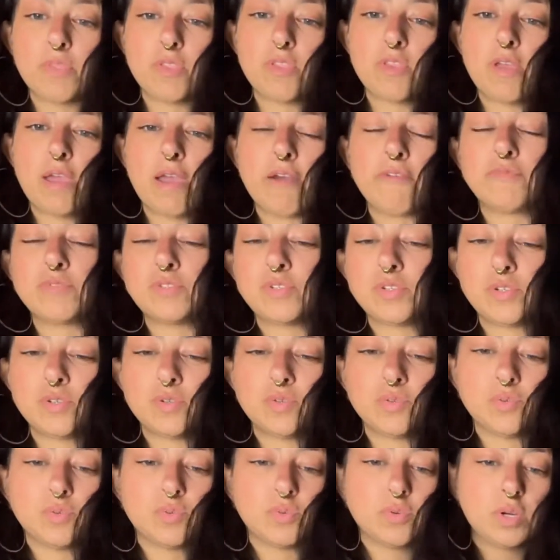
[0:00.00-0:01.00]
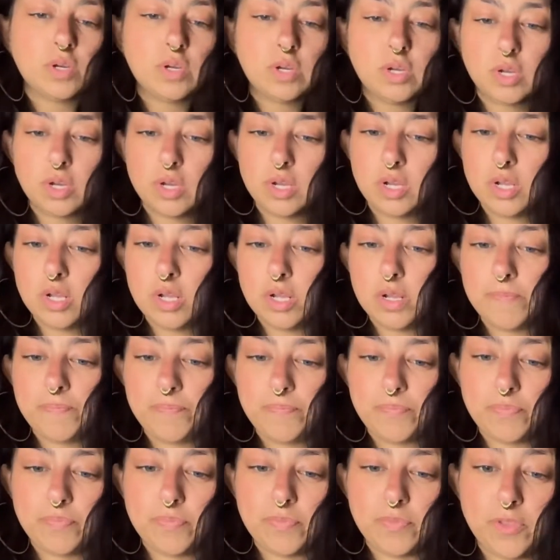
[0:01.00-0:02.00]
You have to
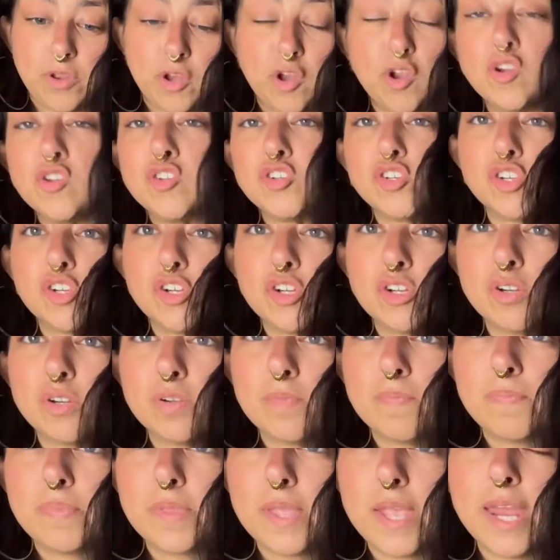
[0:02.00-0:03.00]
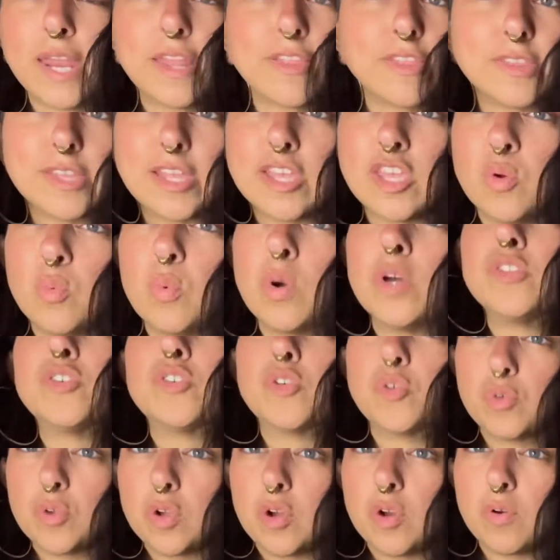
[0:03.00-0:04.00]
nurture anything that you want to
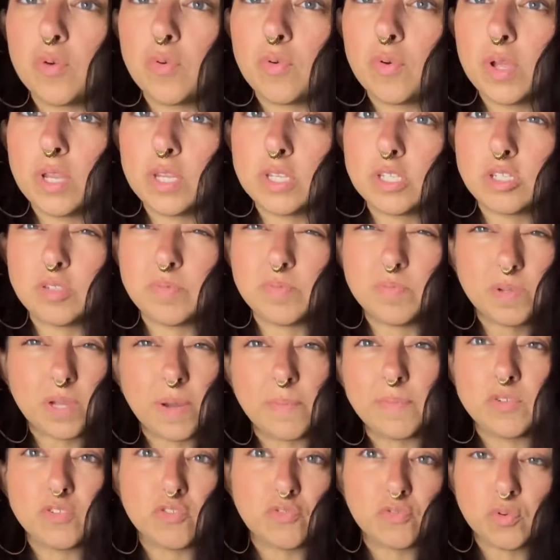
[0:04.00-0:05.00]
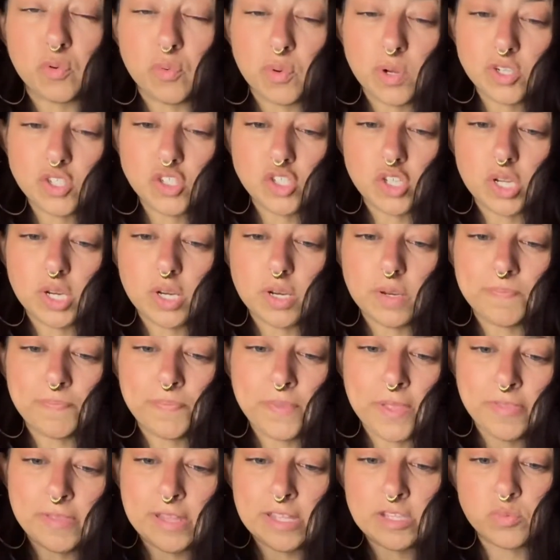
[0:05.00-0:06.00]
grow and to come to fruition.
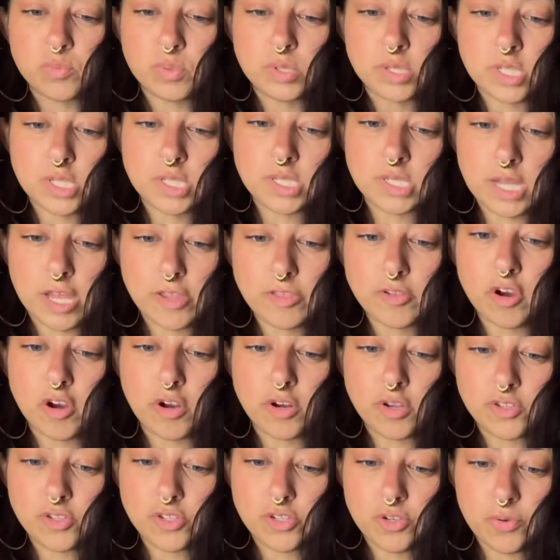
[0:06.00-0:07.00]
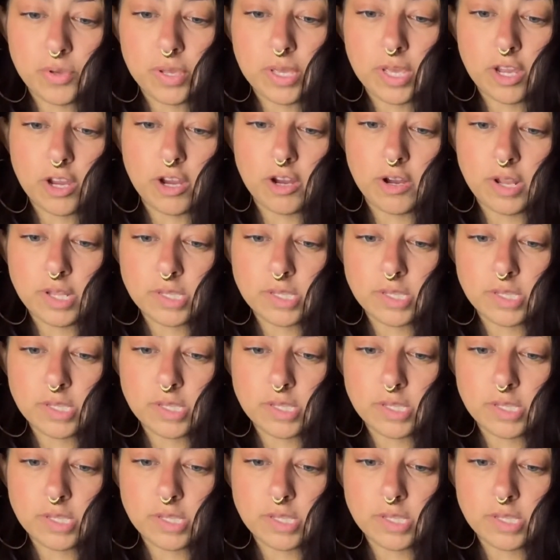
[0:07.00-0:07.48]
And that's what this death card is doing here.